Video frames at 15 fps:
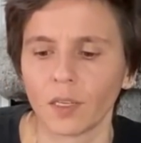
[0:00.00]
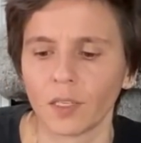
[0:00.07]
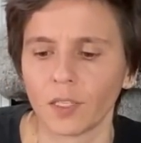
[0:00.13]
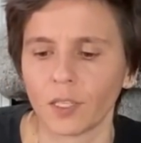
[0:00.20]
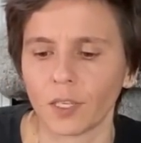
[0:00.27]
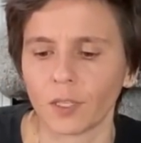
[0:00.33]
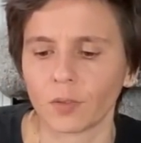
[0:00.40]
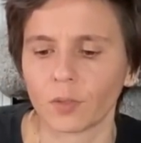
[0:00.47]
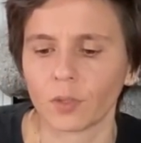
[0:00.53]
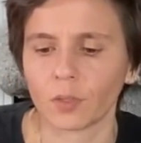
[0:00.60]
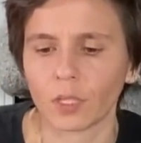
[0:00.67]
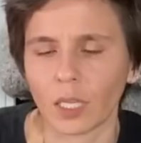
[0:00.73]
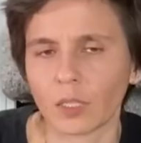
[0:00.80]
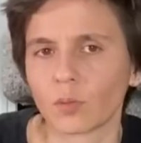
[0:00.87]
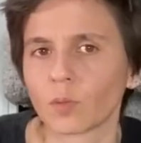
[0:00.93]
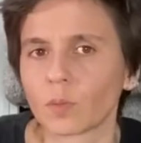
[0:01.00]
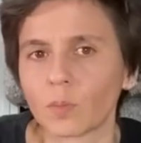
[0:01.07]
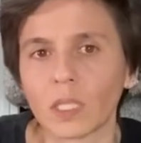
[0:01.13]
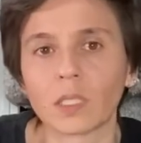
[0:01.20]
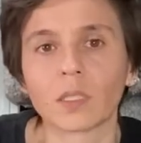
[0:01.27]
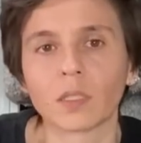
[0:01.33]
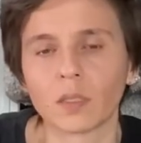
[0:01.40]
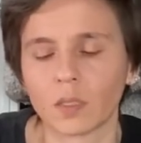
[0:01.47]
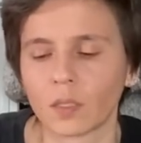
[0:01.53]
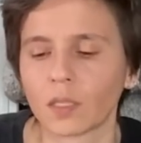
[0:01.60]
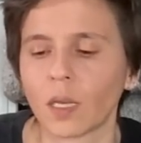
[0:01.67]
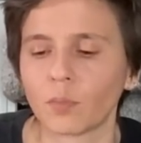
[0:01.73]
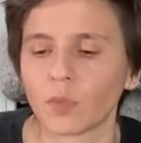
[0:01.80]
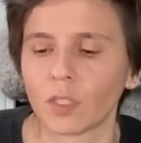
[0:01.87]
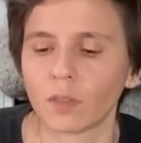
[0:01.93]
you know, so that's what makes it
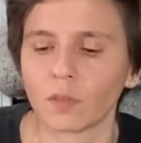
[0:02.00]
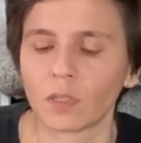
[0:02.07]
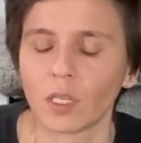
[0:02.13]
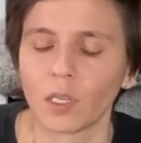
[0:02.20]
deceptive.